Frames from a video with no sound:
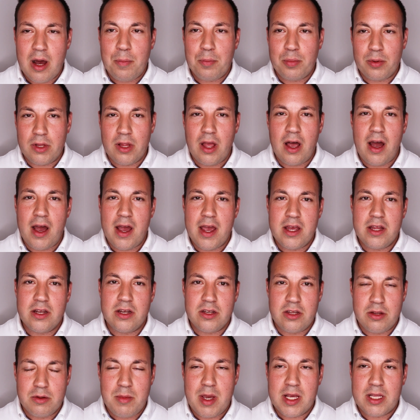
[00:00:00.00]
apply
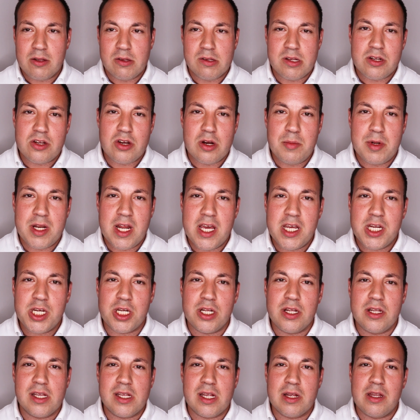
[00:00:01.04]
and to make those
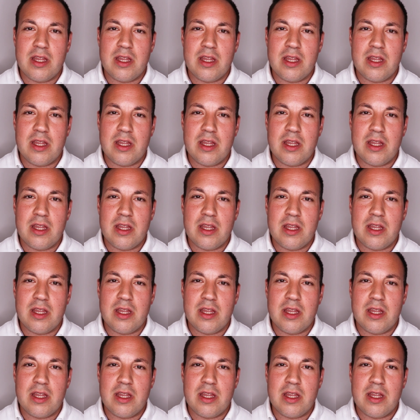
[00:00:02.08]
determinations.